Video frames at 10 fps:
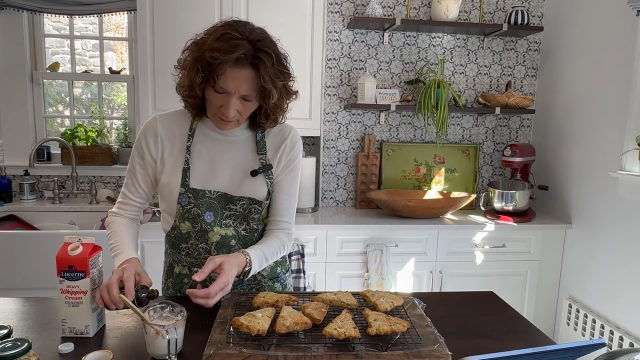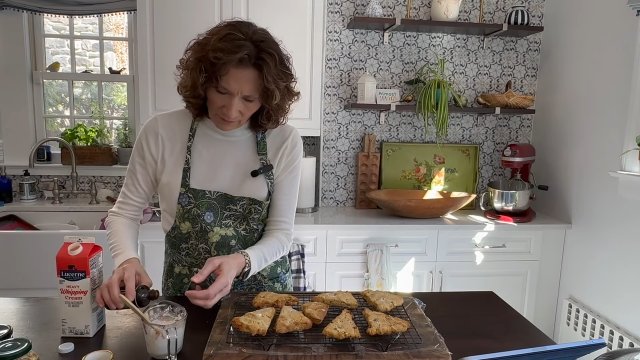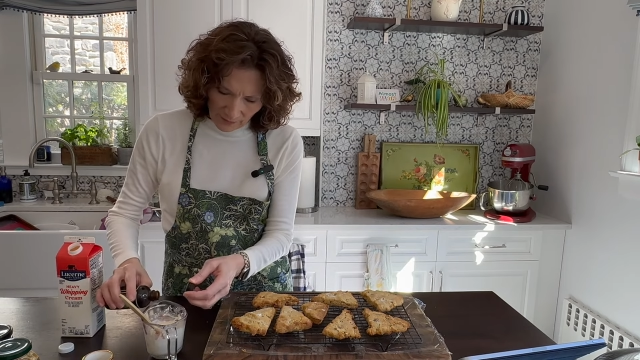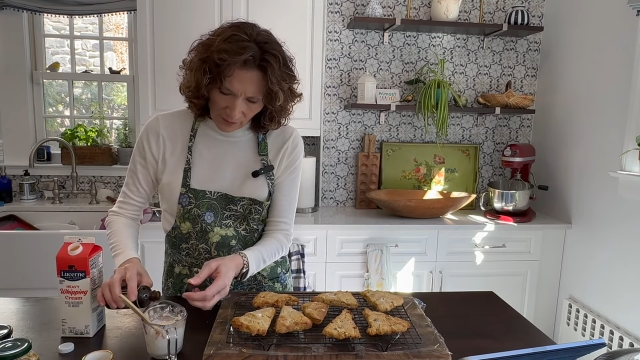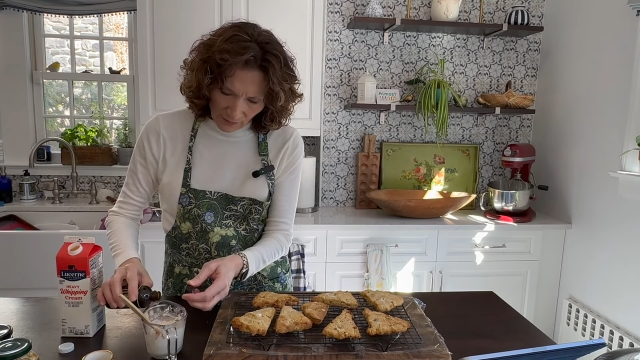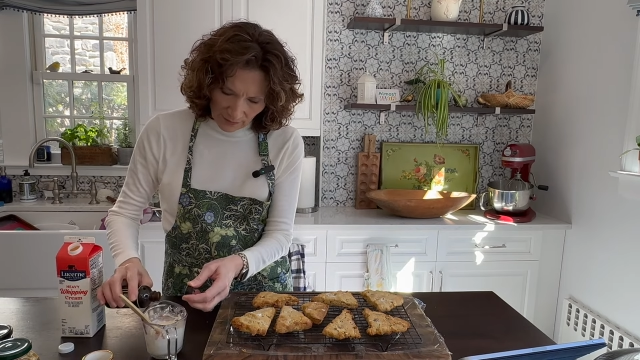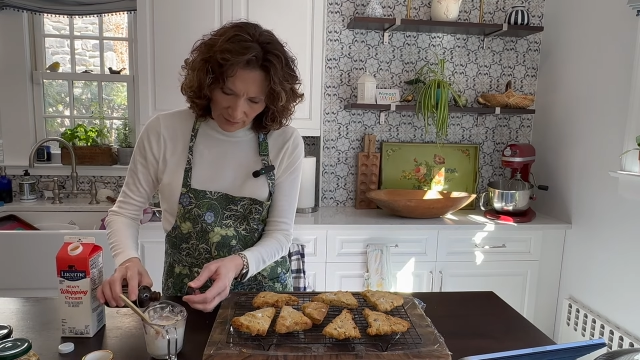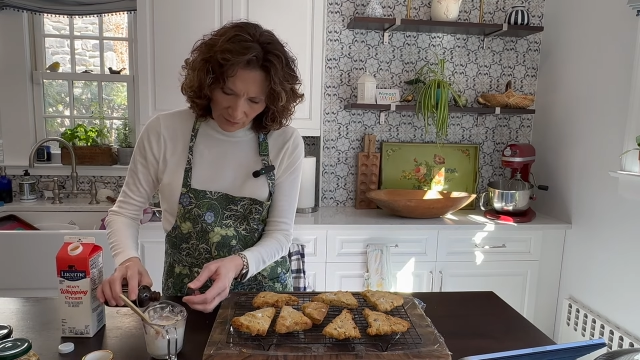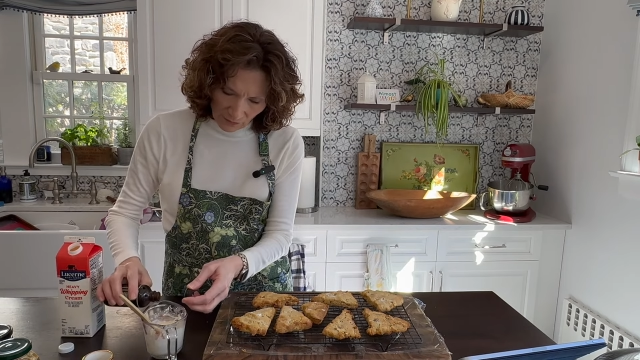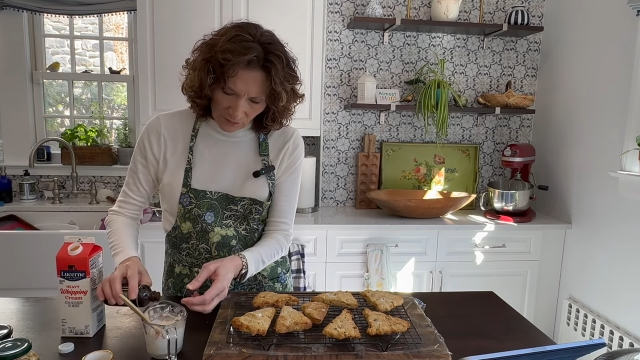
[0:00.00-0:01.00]
Very
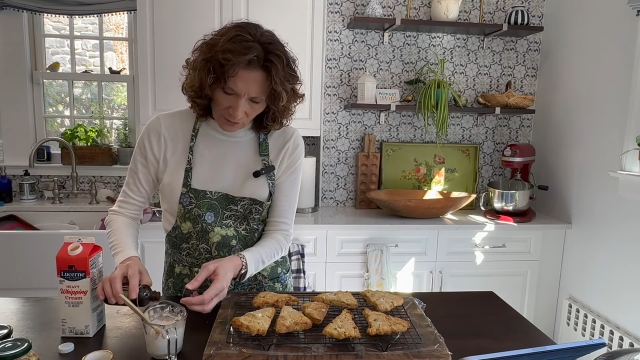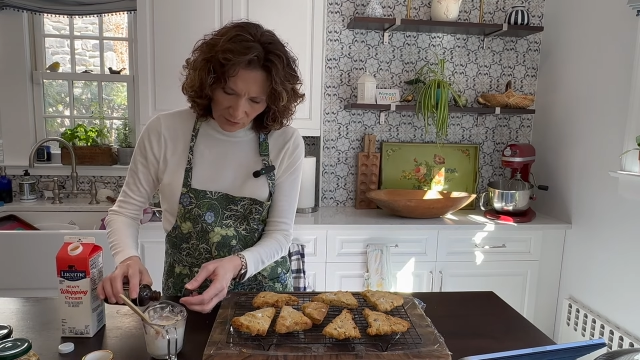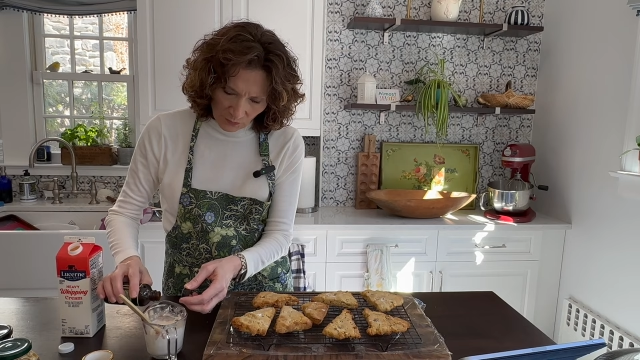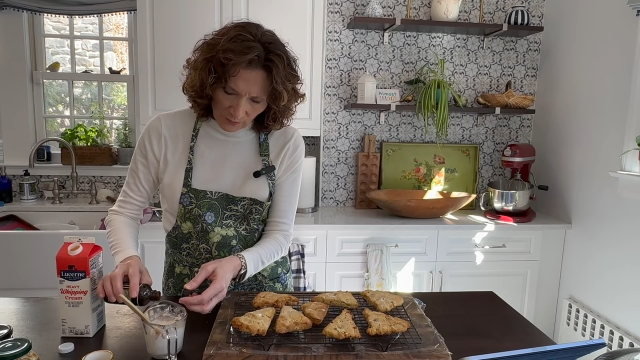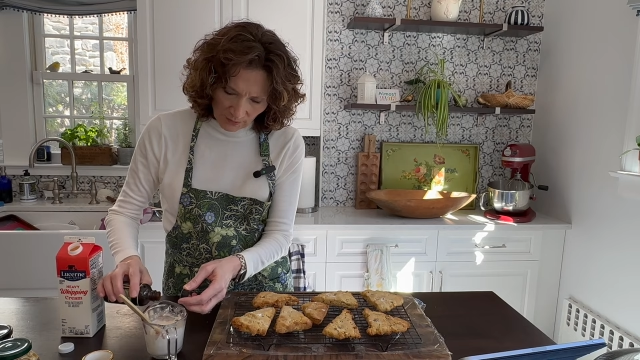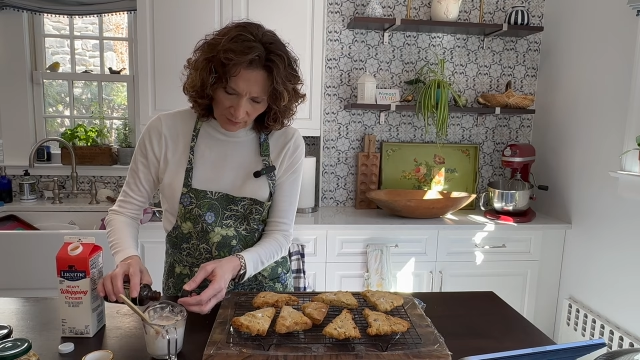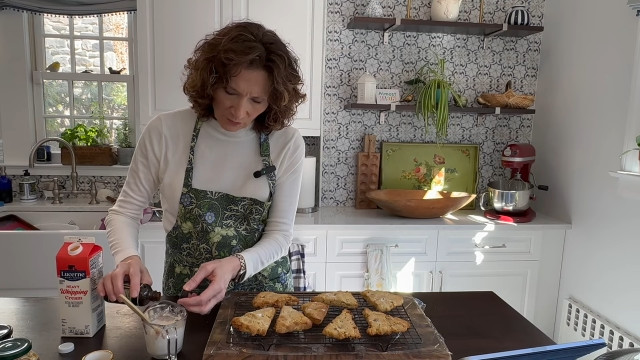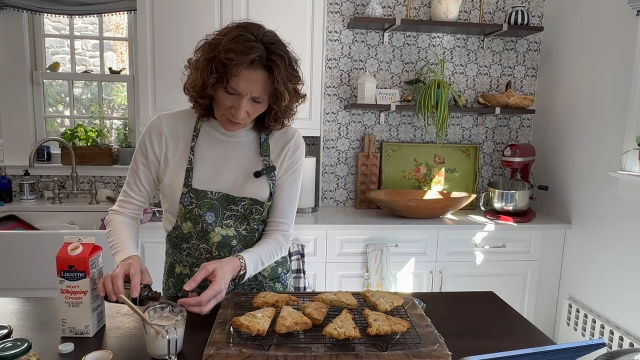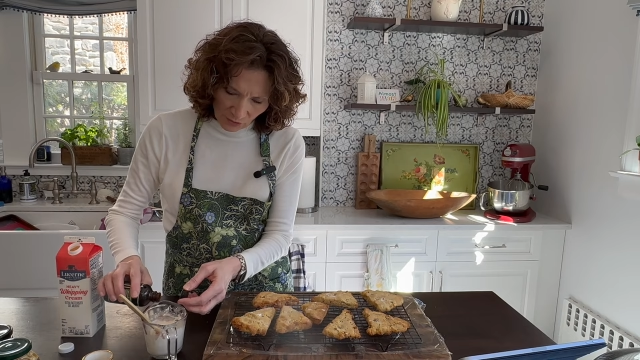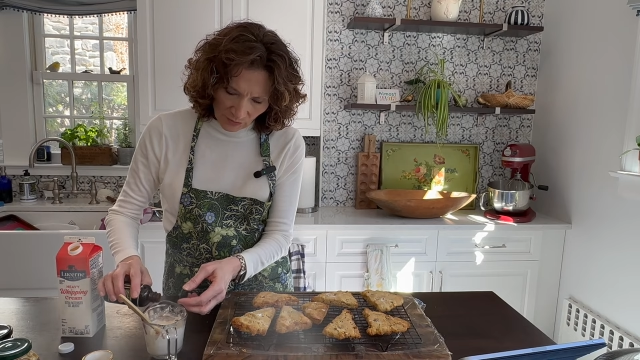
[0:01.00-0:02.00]
little, so just be a
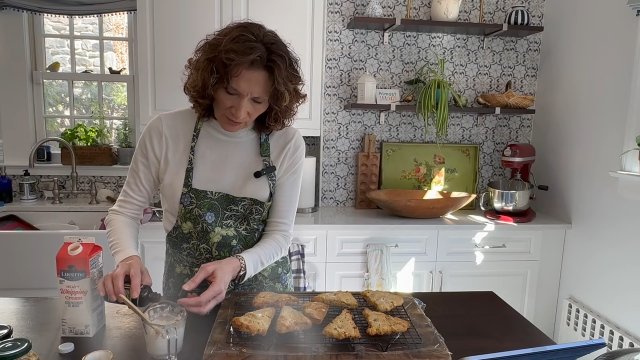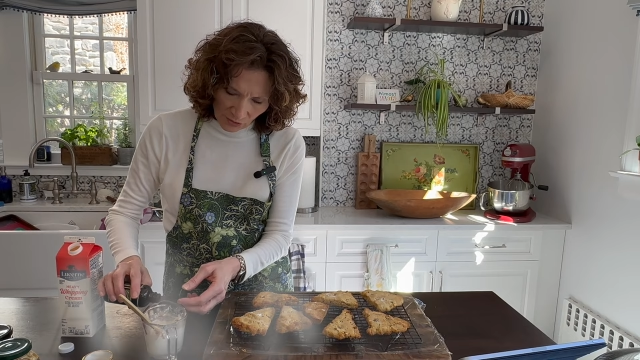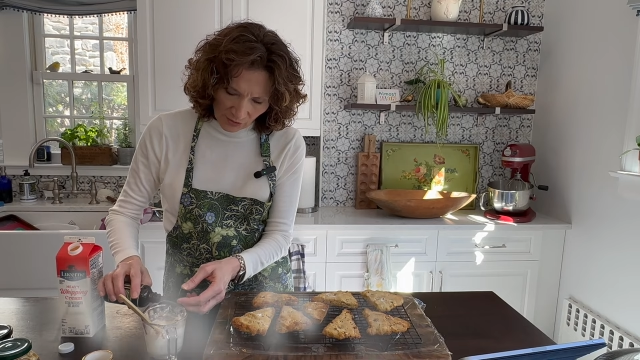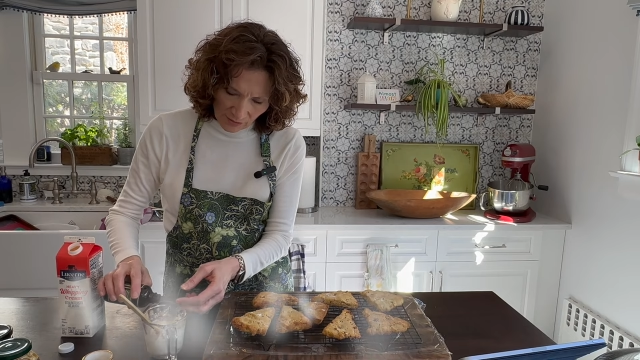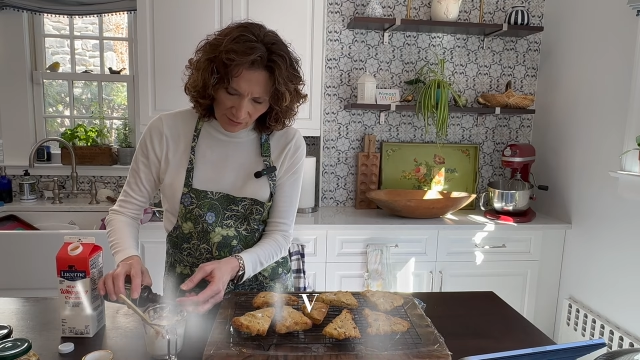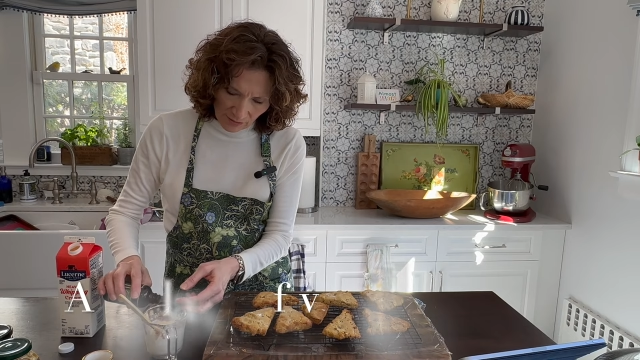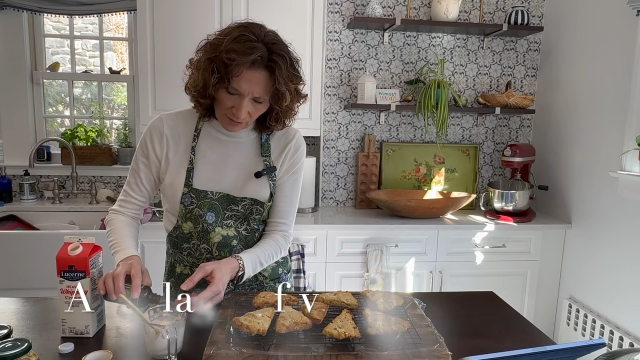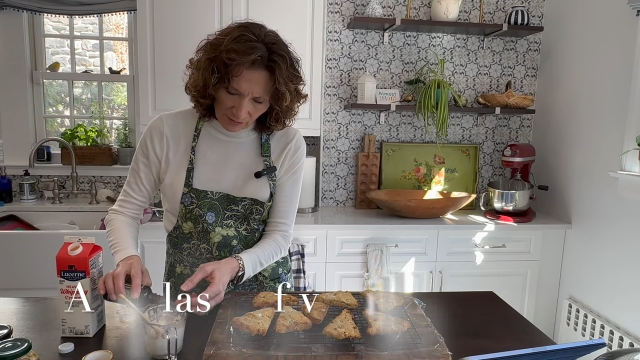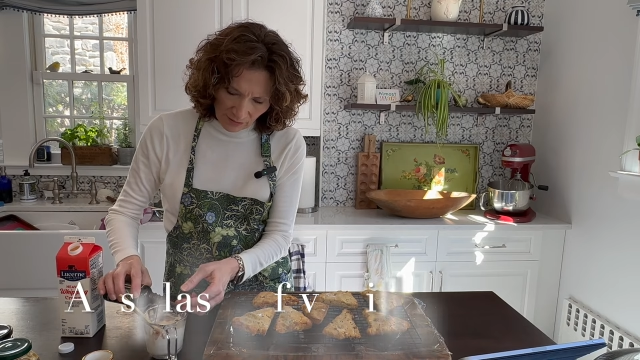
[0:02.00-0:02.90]
little judicious